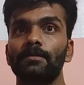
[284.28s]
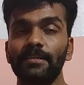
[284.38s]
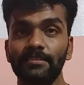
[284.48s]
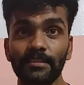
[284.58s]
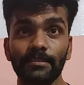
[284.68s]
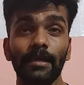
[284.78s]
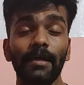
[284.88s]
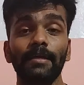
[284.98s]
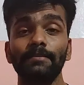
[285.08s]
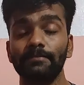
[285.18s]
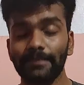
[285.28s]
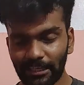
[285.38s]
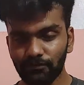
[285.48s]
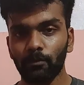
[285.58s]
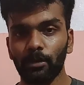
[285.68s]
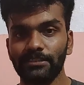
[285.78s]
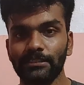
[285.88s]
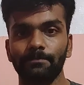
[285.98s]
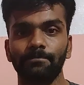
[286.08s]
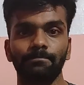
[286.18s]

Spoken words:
that's it, and thanks for watching.